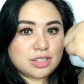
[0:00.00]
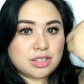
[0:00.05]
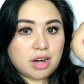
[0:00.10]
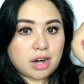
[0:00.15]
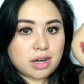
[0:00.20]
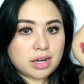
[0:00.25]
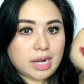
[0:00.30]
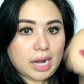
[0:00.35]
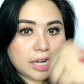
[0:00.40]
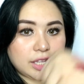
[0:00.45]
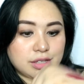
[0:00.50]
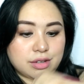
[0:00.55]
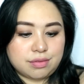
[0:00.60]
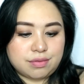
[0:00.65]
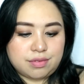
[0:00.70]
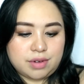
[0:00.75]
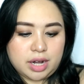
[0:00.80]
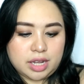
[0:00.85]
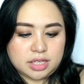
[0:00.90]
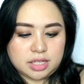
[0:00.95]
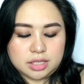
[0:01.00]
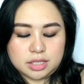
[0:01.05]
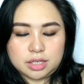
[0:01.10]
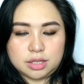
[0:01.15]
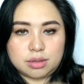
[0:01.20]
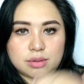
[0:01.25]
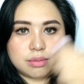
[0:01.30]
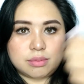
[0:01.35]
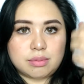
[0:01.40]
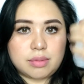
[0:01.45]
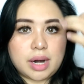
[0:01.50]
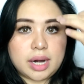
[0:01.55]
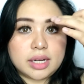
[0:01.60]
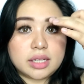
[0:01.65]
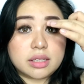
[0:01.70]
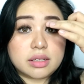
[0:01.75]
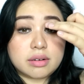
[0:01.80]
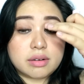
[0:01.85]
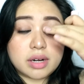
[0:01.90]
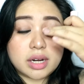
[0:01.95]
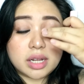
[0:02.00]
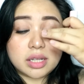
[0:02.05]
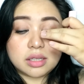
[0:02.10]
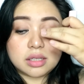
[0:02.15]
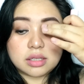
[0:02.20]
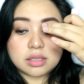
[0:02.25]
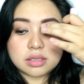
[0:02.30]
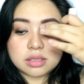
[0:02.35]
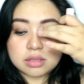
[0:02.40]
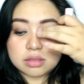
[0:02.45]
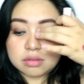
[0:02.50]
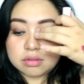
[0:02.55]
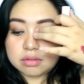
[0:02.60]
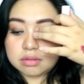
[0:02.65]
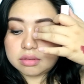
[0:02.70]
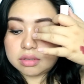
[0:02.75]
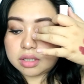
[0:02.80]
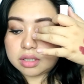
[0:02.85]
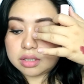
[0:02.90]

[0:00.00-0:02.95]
dark kind of red, hindi yung bright red. So,